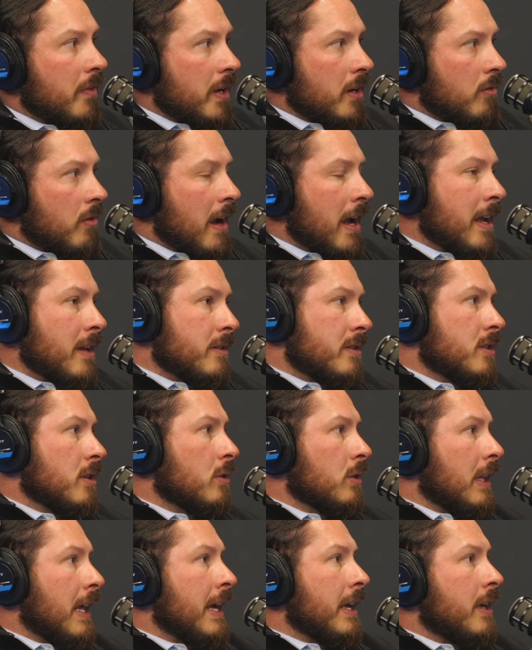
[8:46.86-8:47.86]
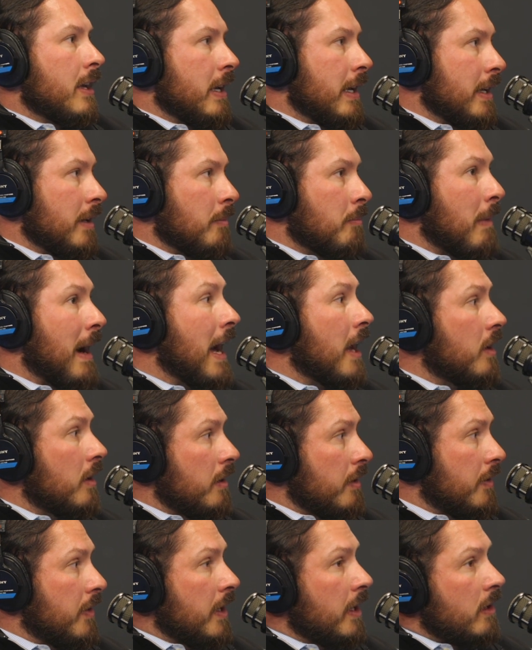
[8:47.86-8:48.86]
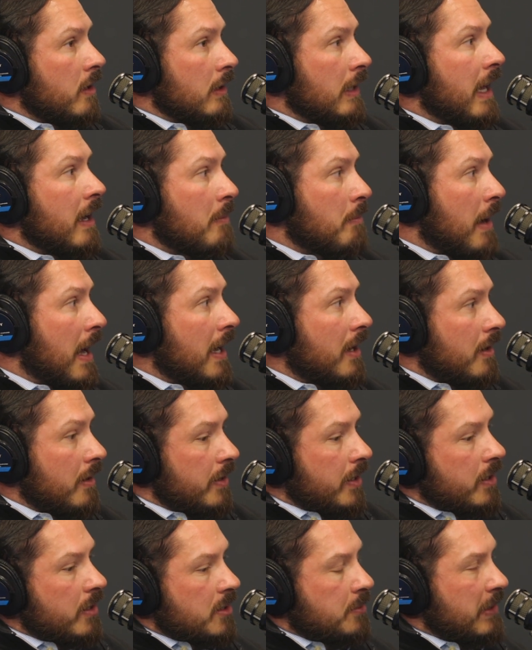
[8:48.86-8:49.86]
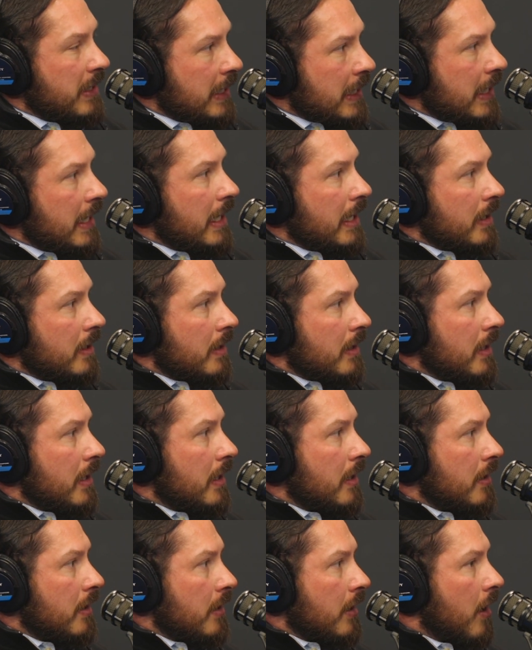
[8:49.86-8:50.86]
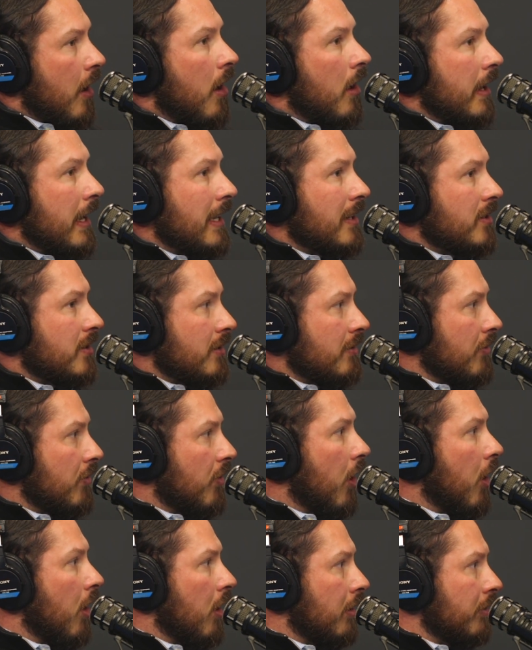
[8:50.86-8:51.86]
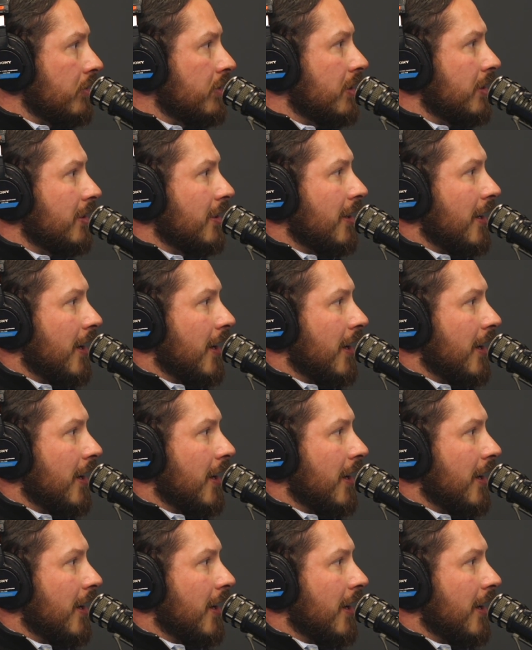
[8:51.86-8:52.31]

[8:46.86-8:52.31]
it, right? So modern theater, a lot of modern theater has been getting the audience involved.